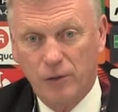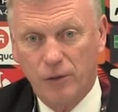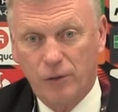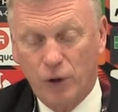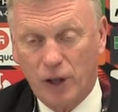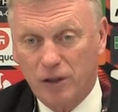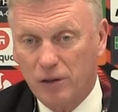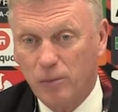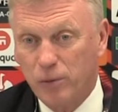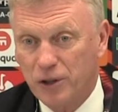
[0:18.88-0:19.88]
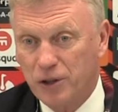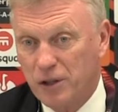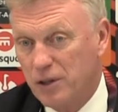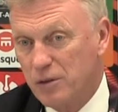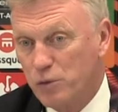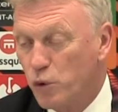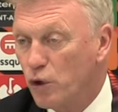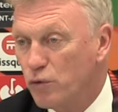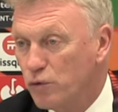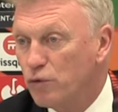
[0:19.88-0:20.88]
For a club which is,
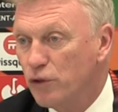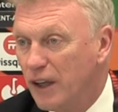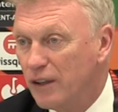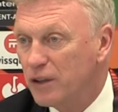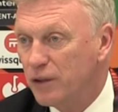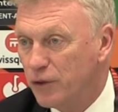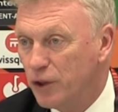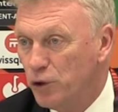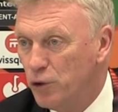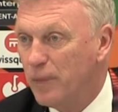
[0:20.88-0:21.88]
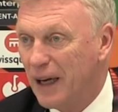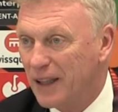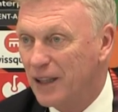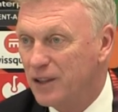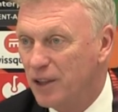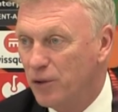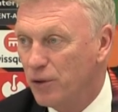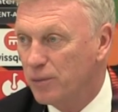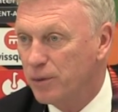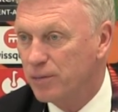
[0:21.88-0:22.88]
we're relatively new back into
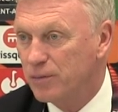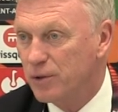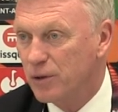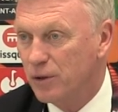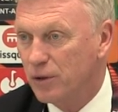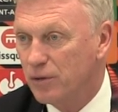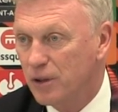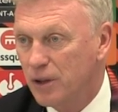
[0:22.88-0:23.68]
Europe, so